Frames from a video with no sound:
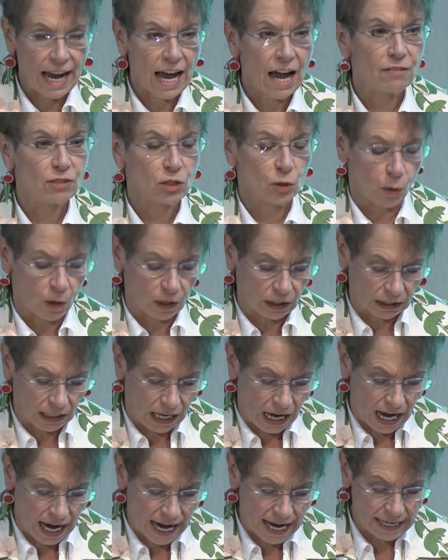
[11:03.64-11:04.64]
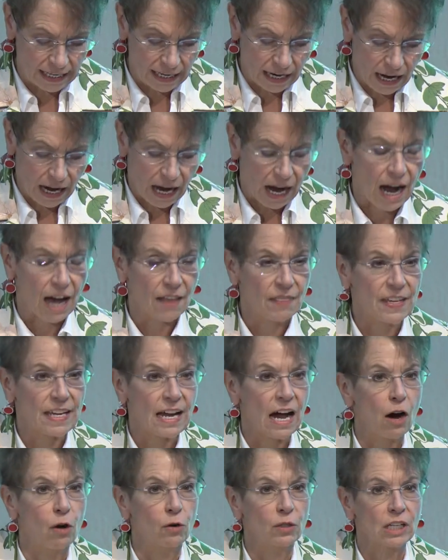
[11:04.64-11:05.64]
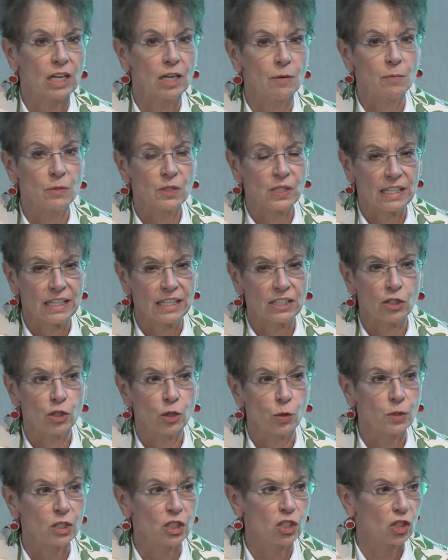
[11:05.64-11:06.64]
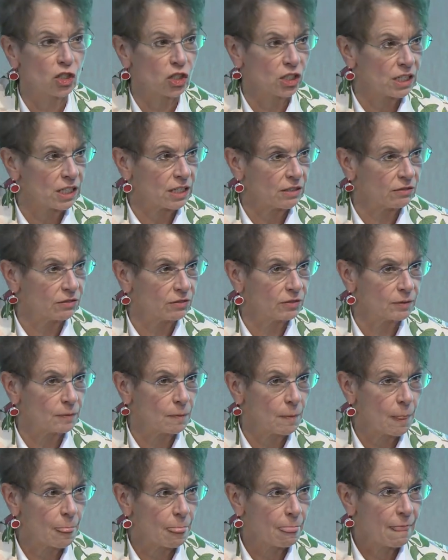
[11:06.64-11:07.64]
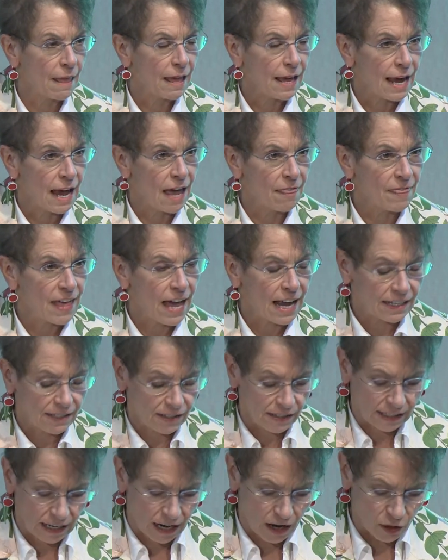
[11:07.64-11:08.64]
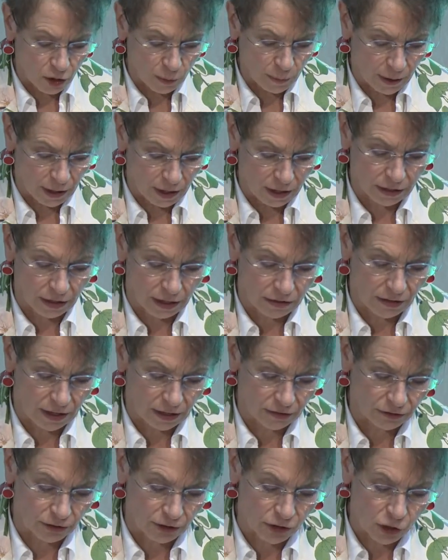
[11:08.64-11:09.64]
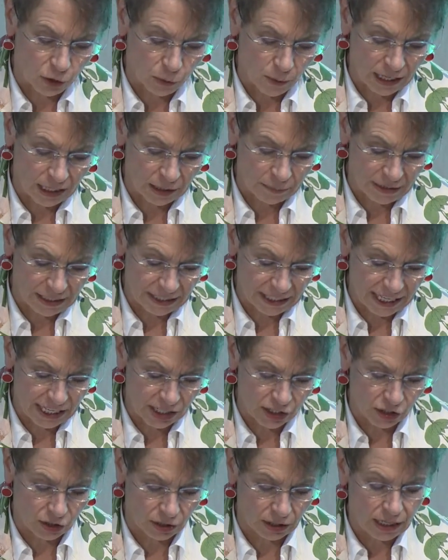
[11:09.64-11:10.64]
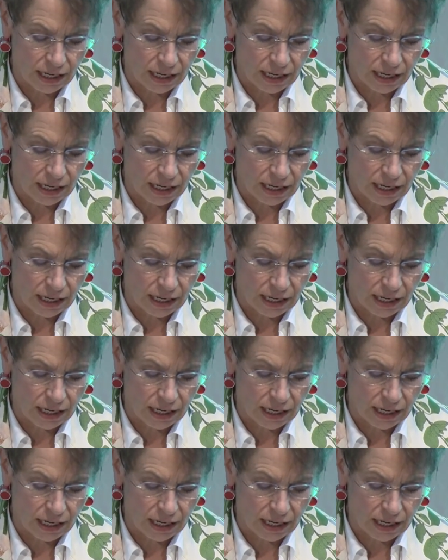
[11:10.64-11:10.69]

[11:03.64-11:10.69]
have to align on the outcomes it is to achieve. And that is the other part of our first recommendation.